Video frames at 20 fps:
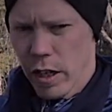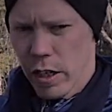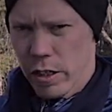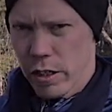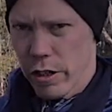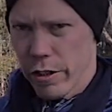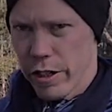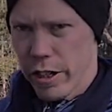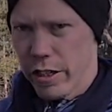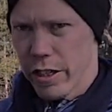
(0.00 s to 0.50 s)

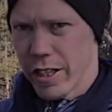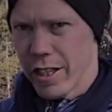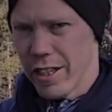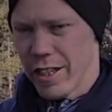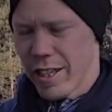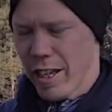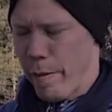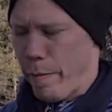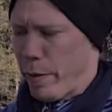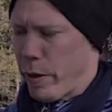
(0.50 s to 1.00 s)
So there's this
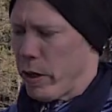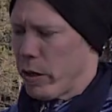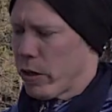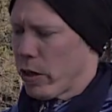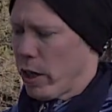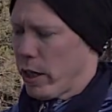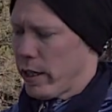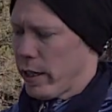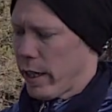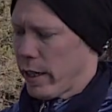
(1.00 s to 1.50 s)
tip
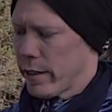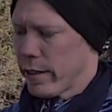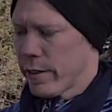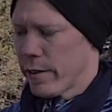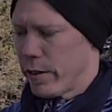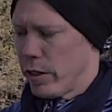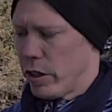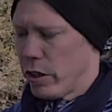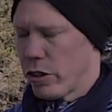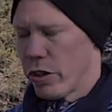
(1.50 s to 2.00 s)
usually that
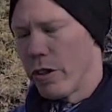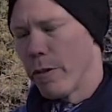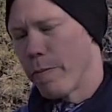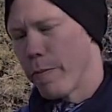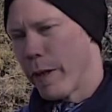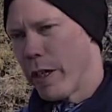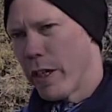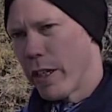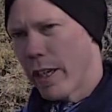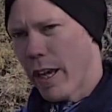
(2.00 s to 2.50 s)
you shouldn't
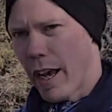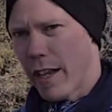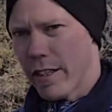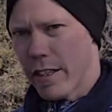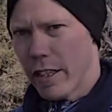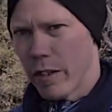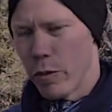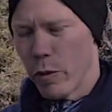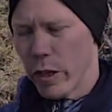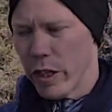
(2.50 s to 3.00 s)
be
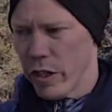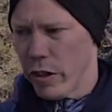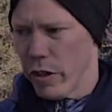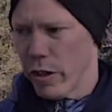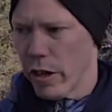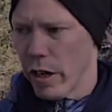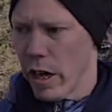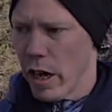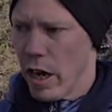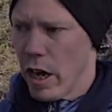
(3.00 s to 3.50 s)
casting with
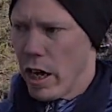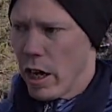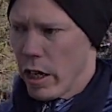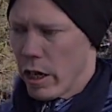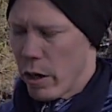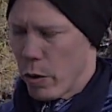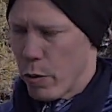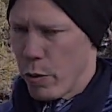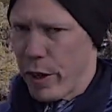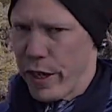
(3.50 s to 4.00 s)
your
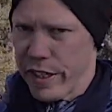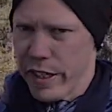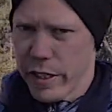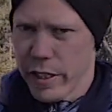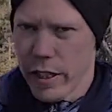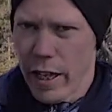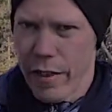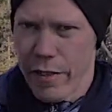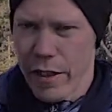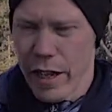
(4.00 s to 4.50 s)

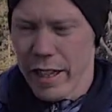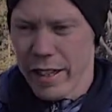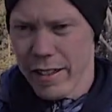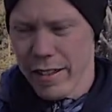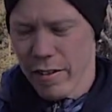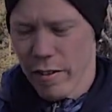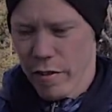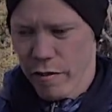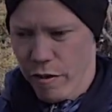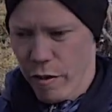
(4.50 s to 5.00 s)
wrist, and that,
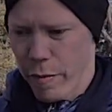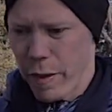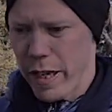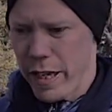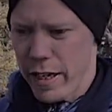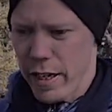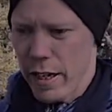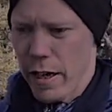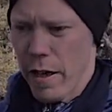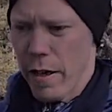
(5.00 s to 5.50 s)
for
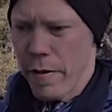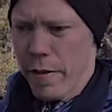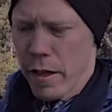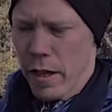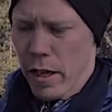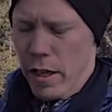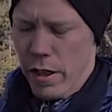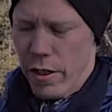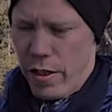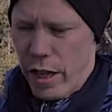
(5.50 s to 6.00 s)
me,
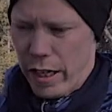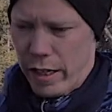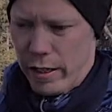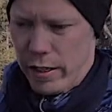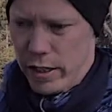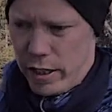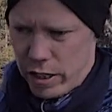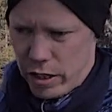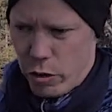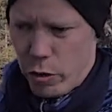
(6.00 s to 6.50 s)
that
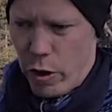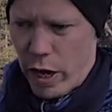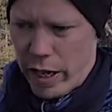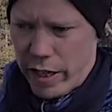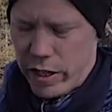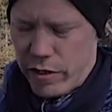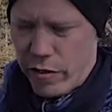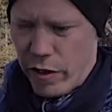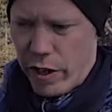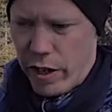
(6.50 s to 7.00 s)
just
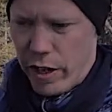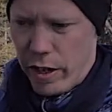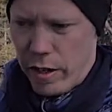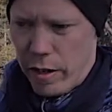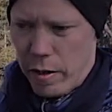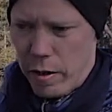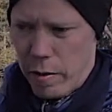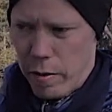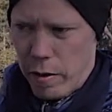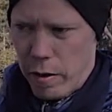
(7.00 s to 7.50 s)
creates very
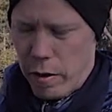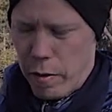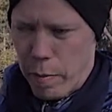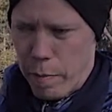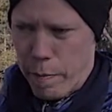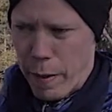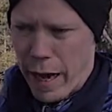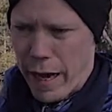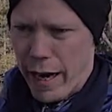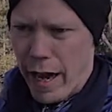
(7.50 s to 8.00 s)

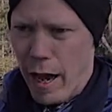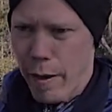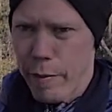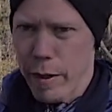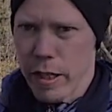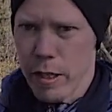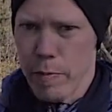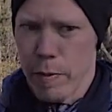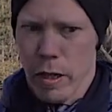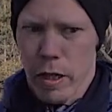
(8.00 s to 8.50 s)
bad
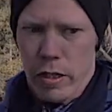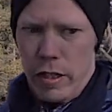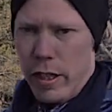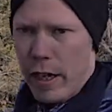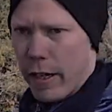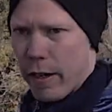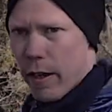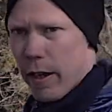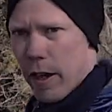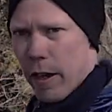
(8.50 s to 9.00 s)
habits, because
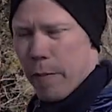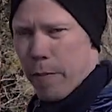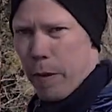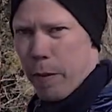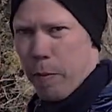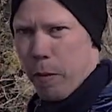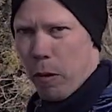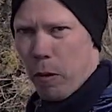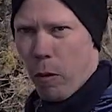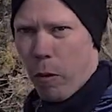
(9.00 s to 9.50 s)
then
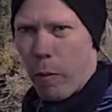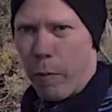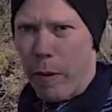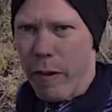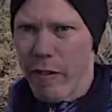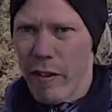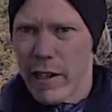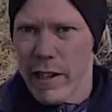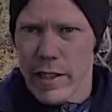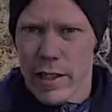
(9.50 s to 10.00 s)
people will
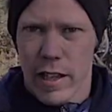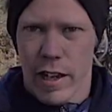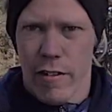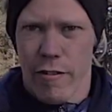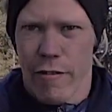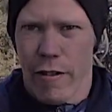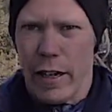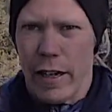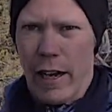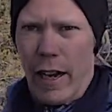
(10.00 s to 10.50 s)
be very
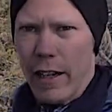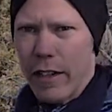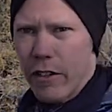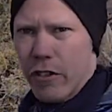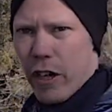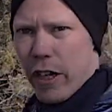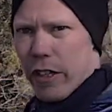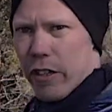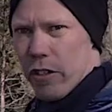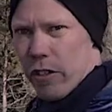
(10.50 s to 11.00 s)
stiff and
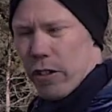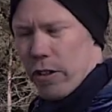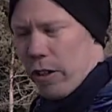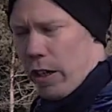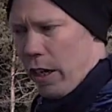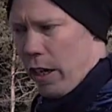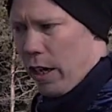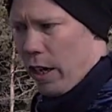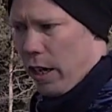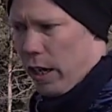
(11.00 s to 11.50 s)
trying to
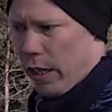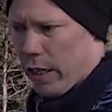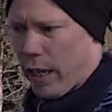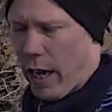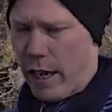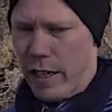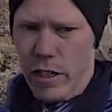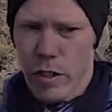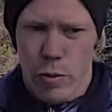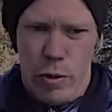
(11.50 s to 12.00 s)

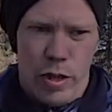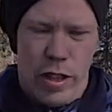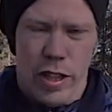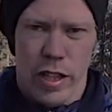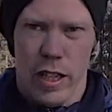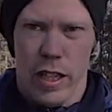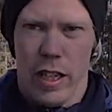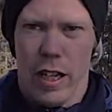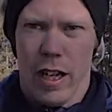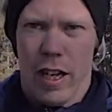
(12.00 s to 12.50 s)
cast with
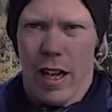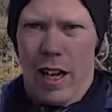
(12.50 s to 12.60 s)
the